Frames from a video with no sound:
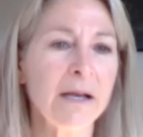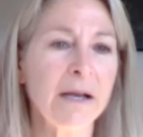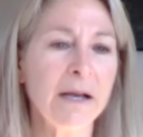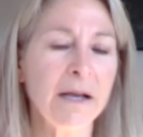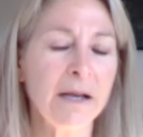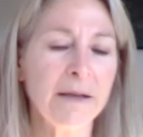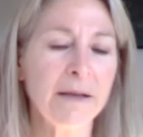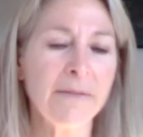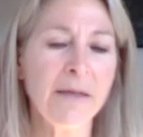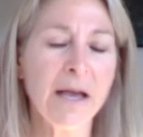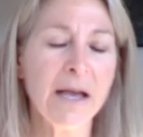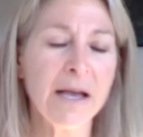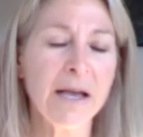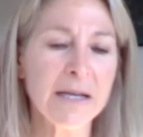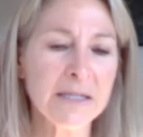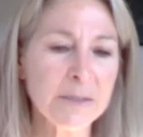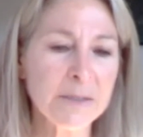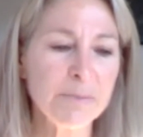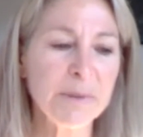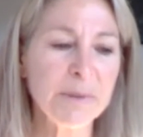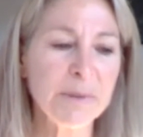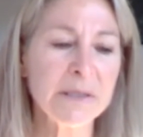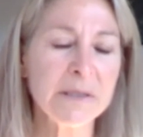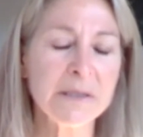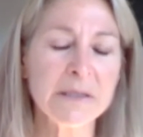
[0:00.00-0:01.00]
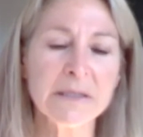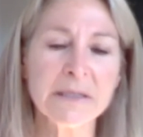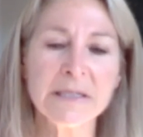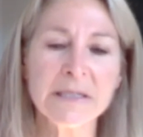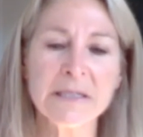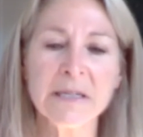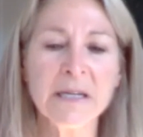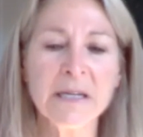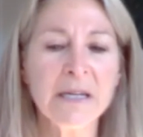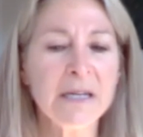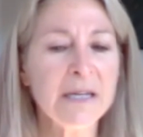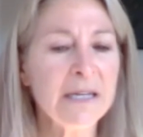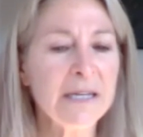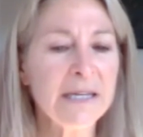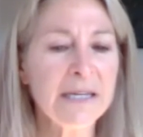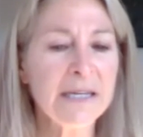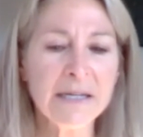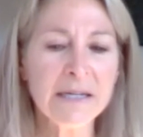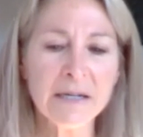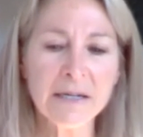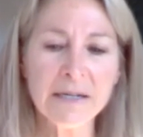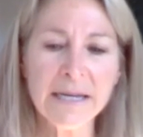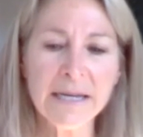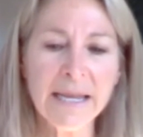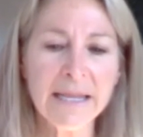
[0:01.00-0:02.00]
Uh, the hospitals
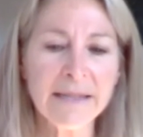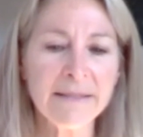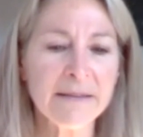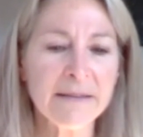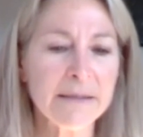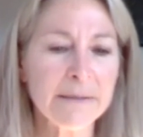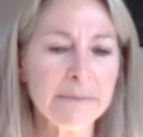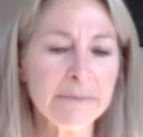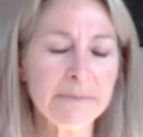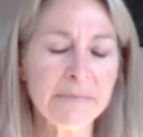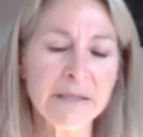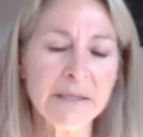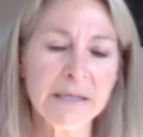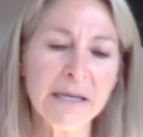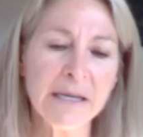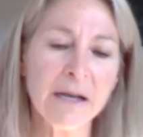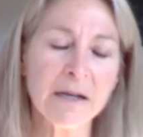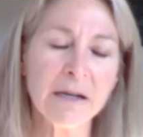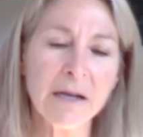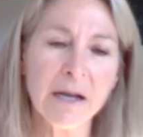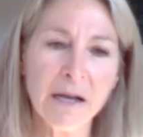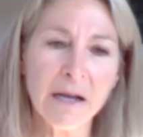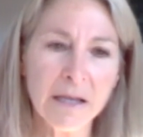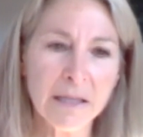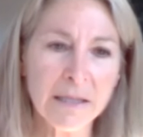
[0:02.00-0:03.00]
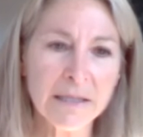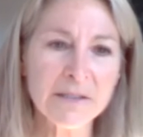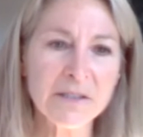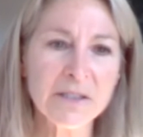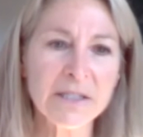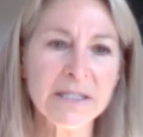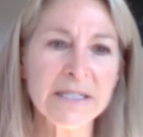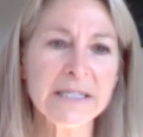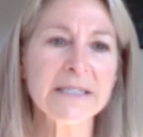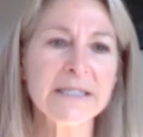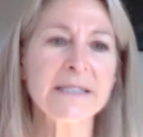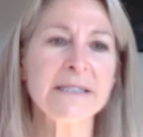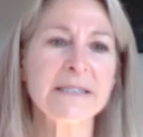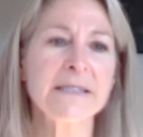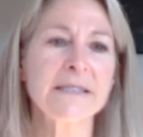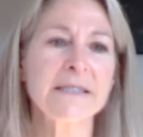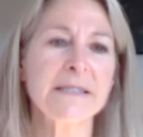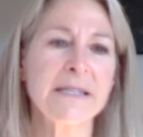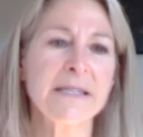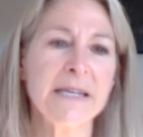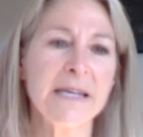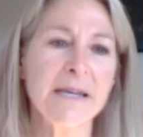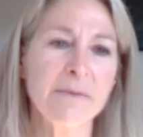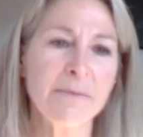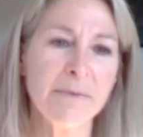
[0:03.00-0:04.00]
in, and the, the oncologists,
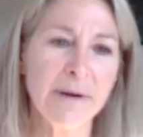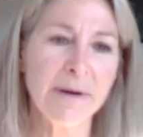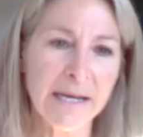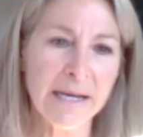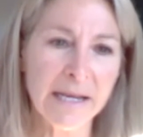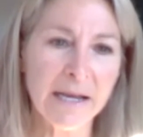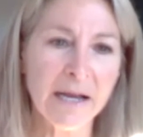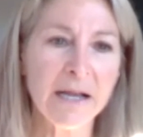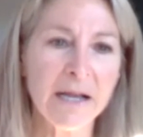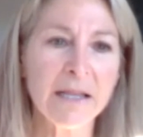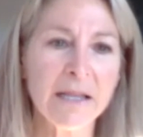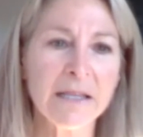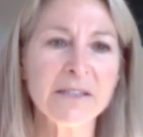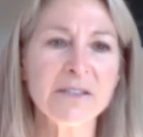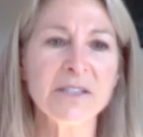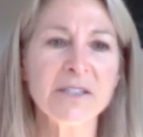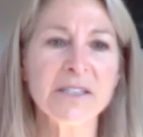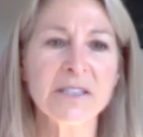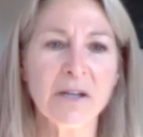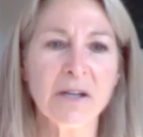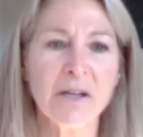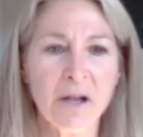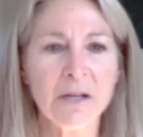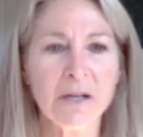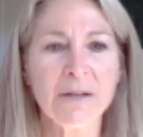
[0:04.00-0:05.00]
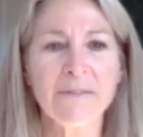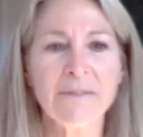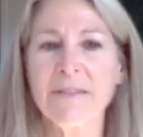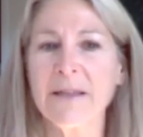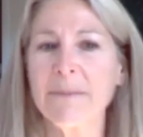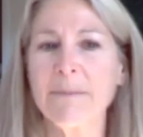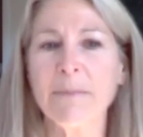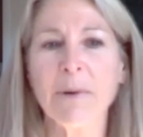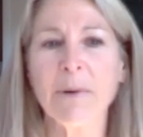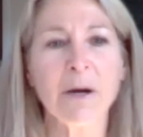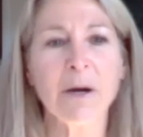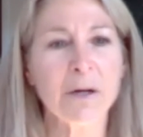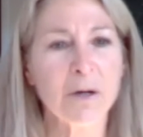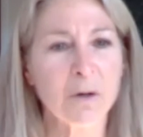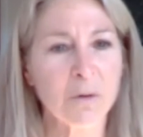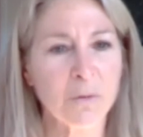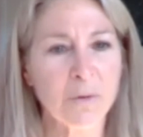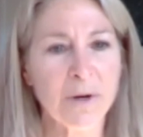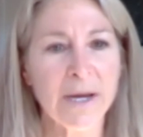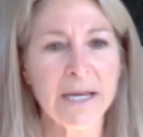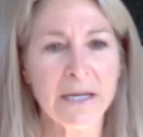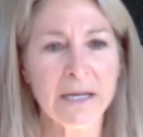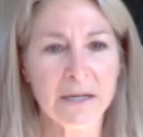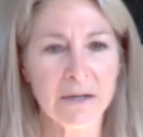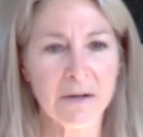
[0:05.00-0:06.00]
the radiologists, all of them are
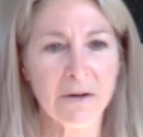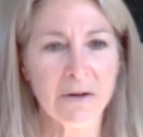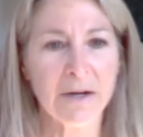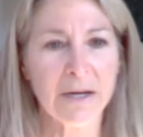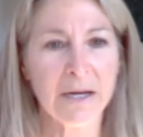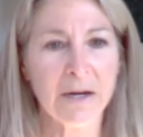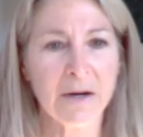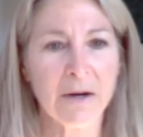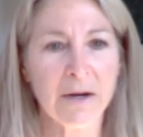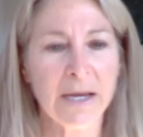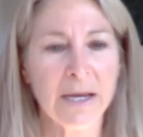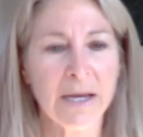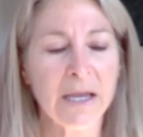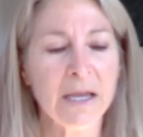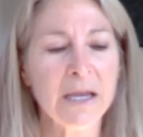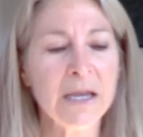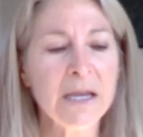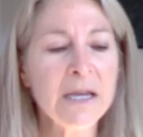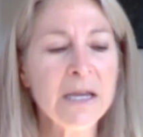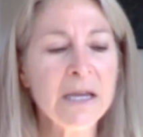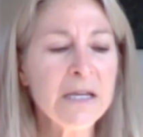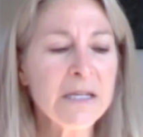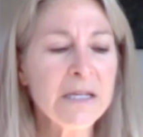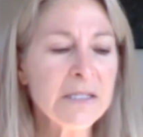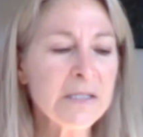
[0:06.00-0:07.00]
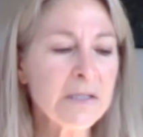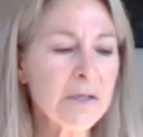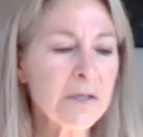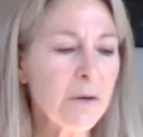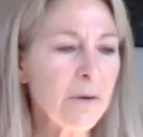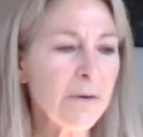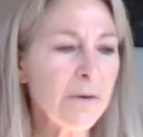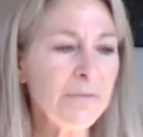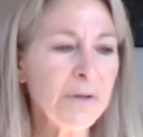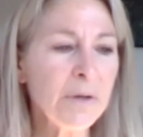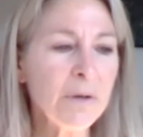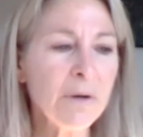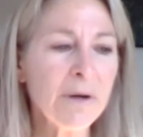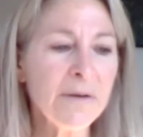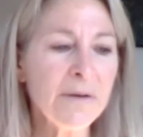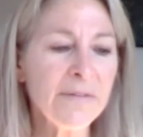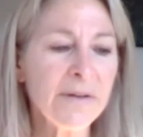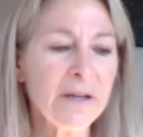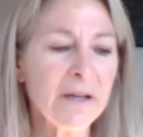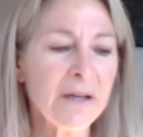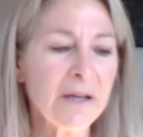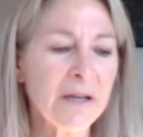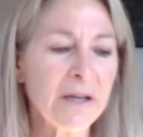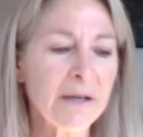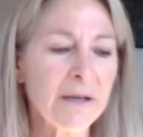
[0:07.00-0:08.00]
great in our area. So if you have
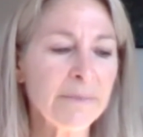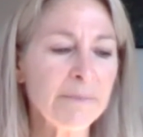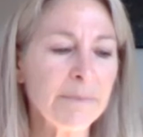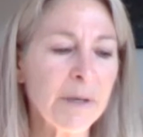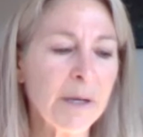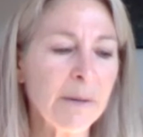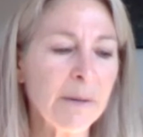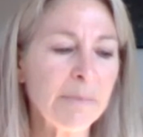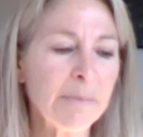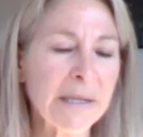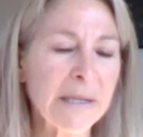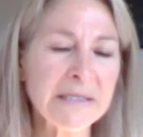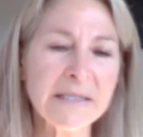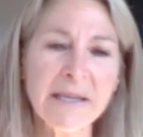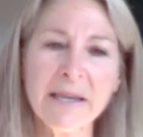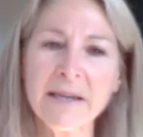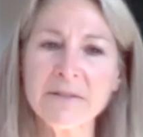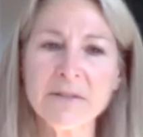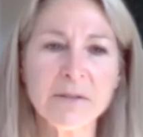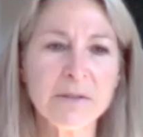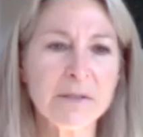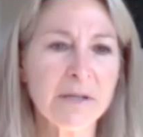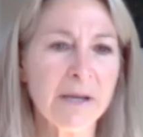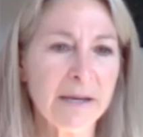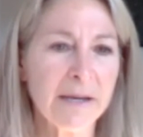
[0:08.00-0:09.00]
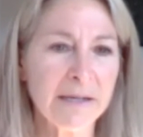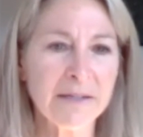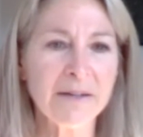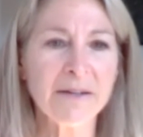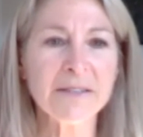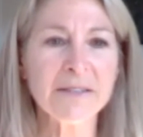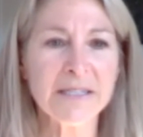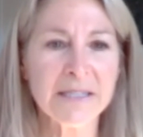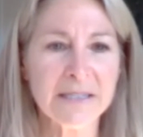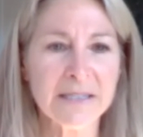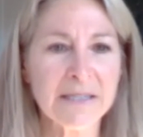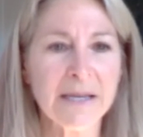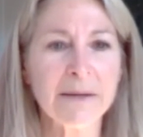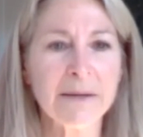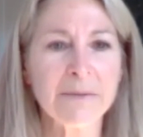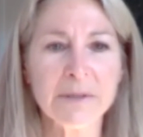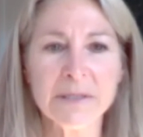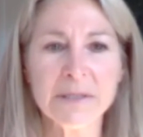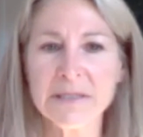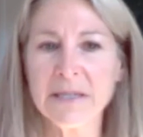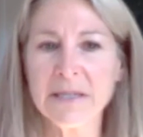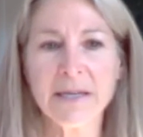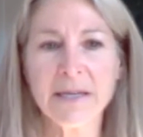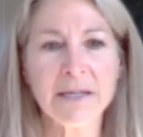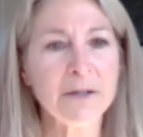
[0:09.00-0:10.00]
a, um, a breast cancer diagnosis, I would
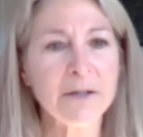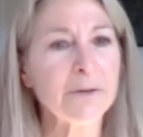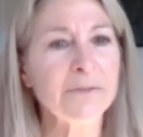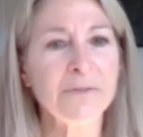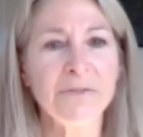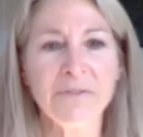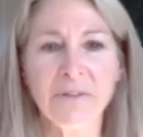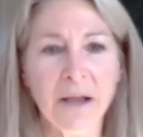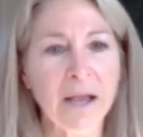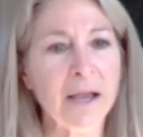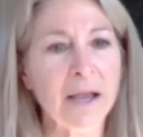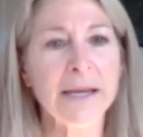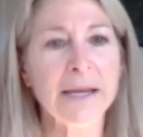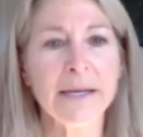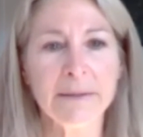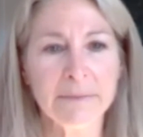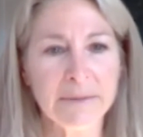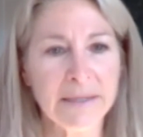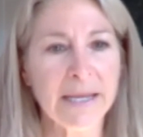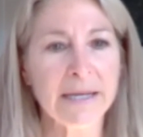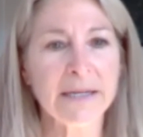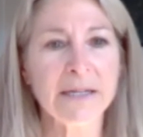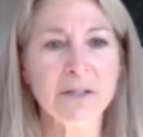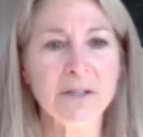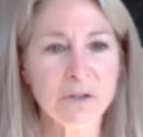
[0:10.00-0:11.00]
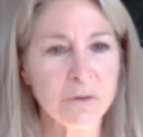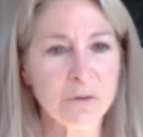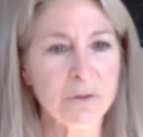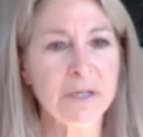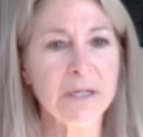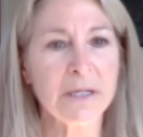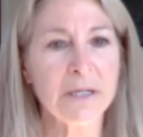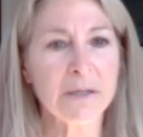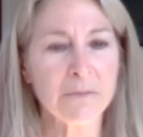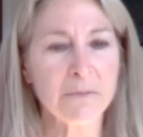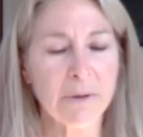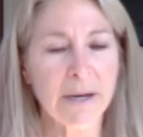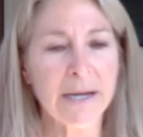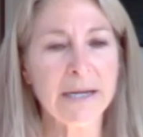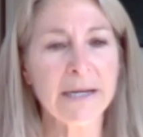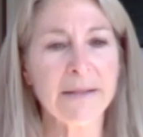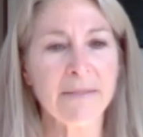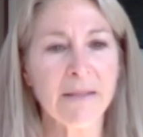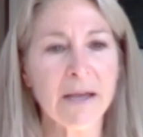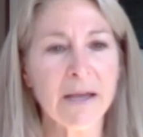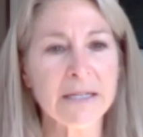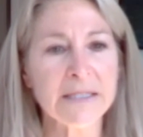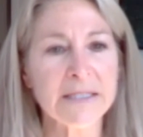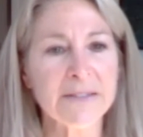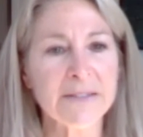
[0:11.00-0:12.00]
say you're fine getting treated right in the
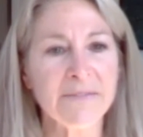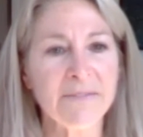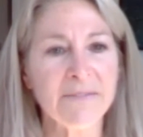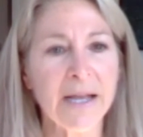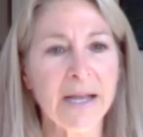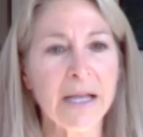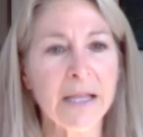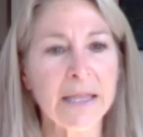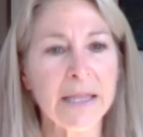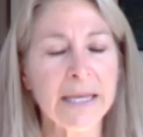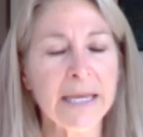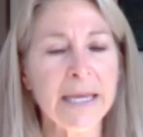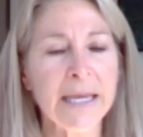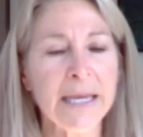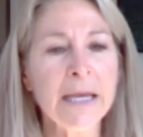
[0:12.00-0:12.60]
Hudson Valley.